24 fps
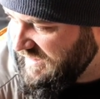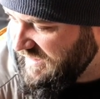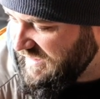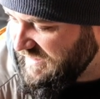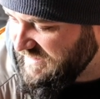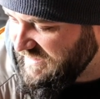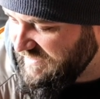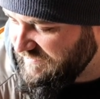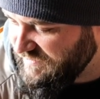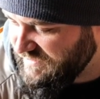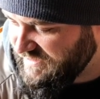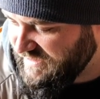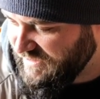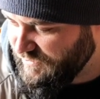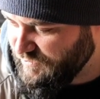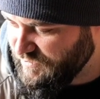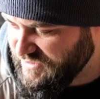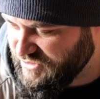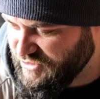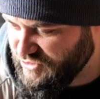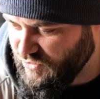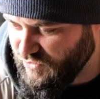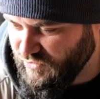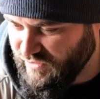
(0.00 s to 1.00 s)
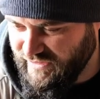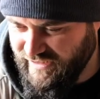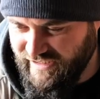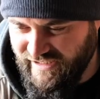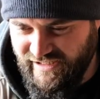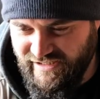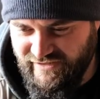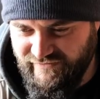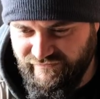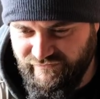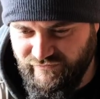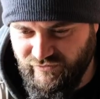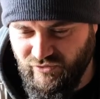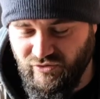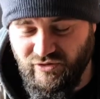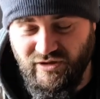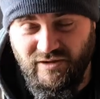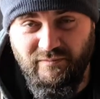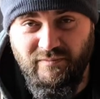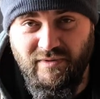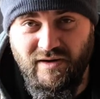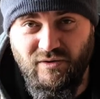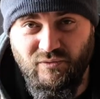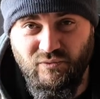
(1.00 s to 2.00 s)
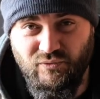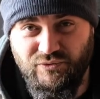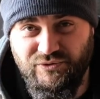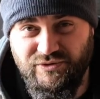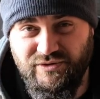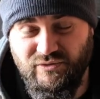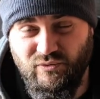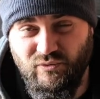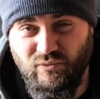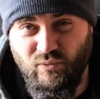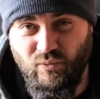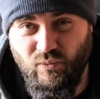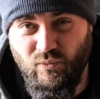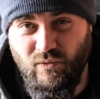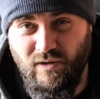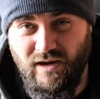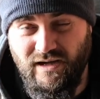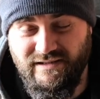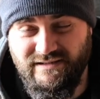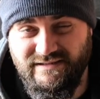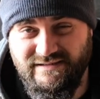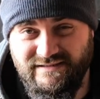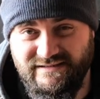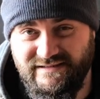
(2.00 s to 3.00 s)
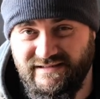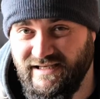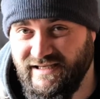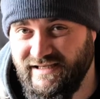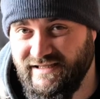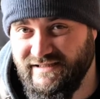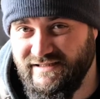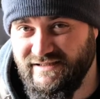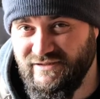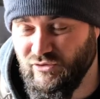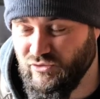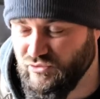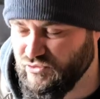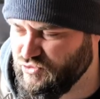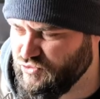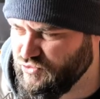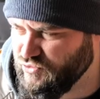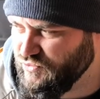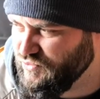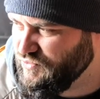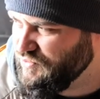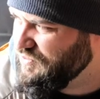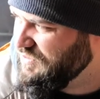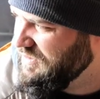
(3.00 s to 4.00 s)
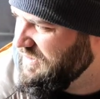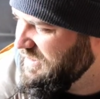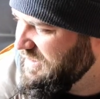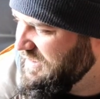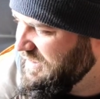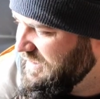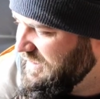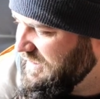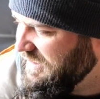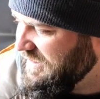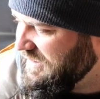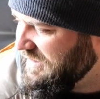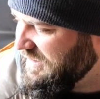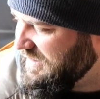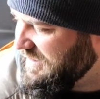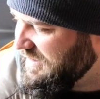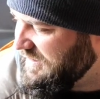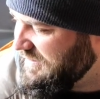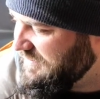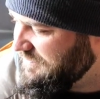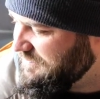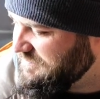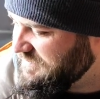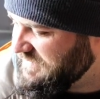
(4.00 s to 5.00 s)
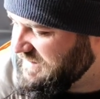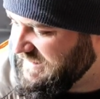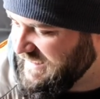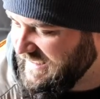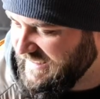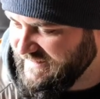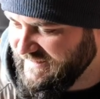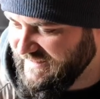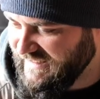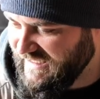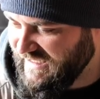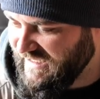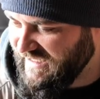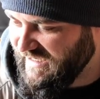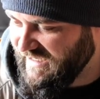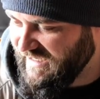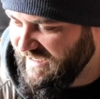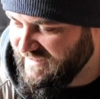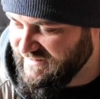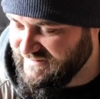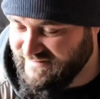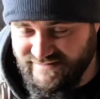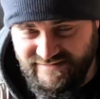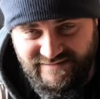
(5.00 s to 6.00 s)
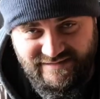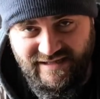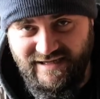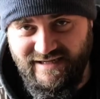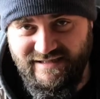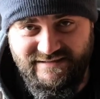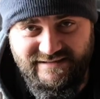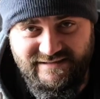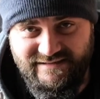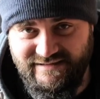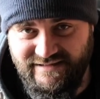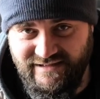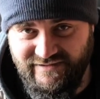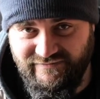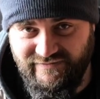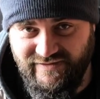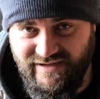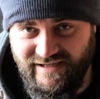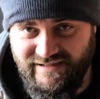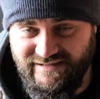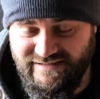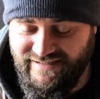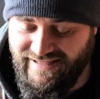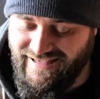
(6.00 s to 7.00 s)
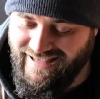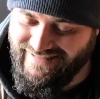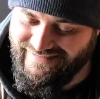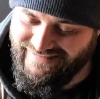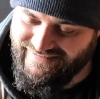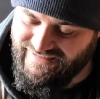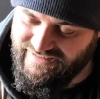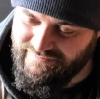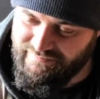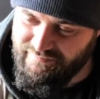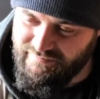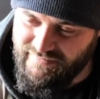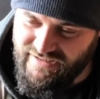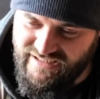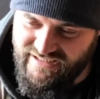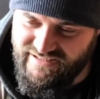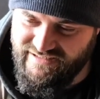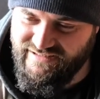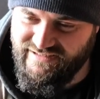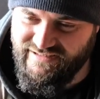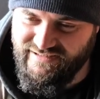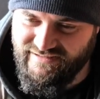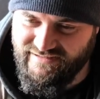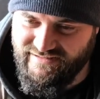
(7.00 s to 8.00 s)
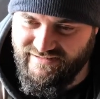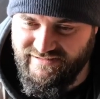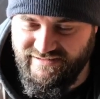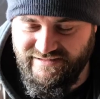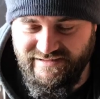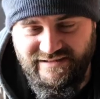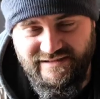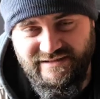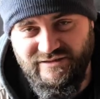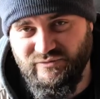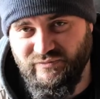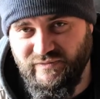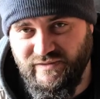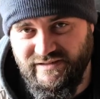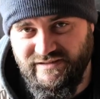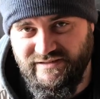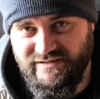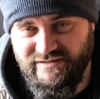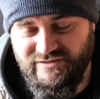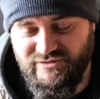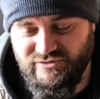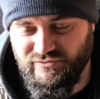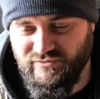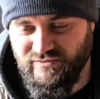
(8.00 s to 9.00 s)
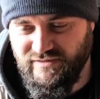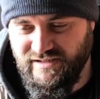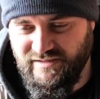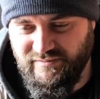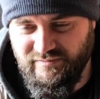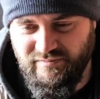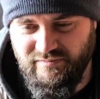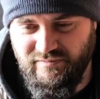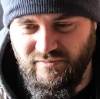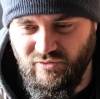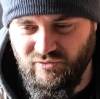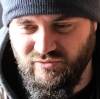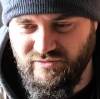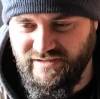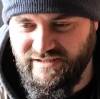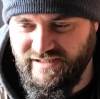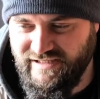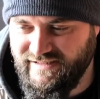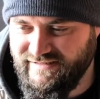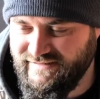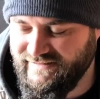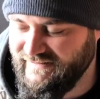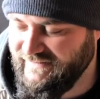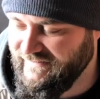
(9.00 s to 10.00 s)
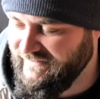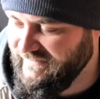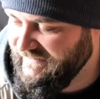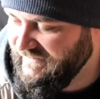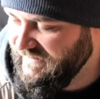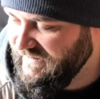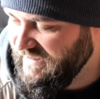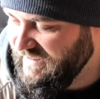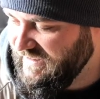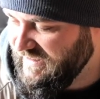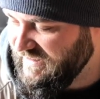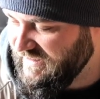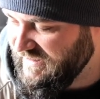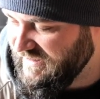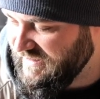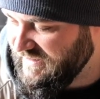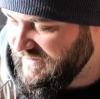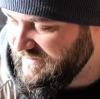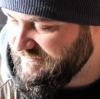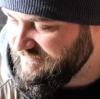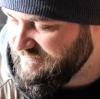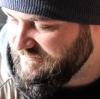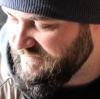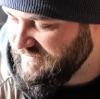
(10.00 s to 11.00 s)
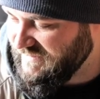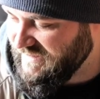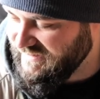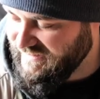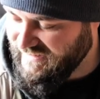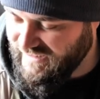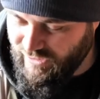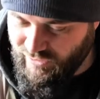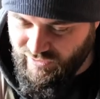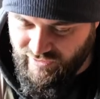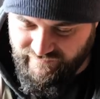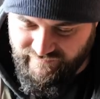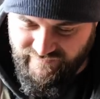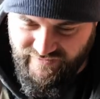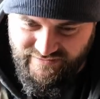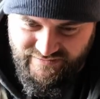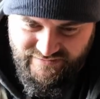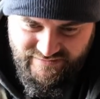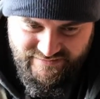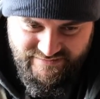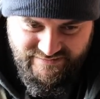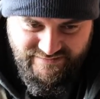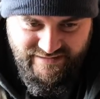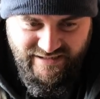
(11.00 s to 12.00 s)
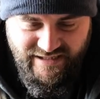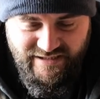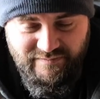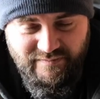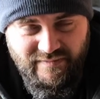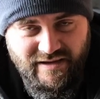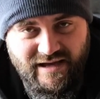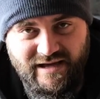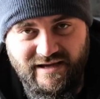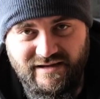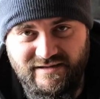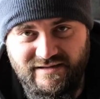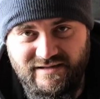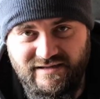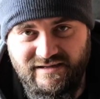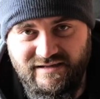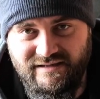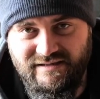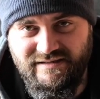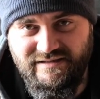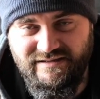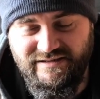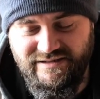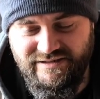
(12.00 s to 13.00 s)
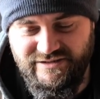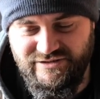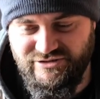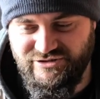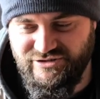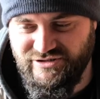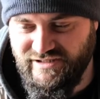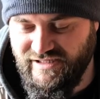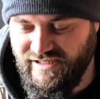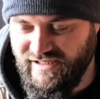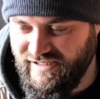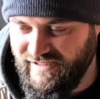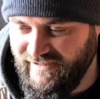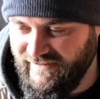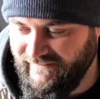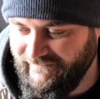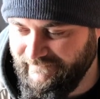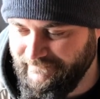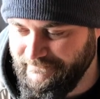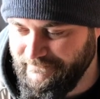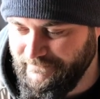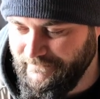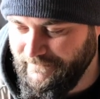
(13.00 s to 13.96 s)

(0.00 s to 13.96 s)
and everything was okay for about 1 day or two. Then I started the van and immediately it went into limp mode again. And now I've got the same error, EGR,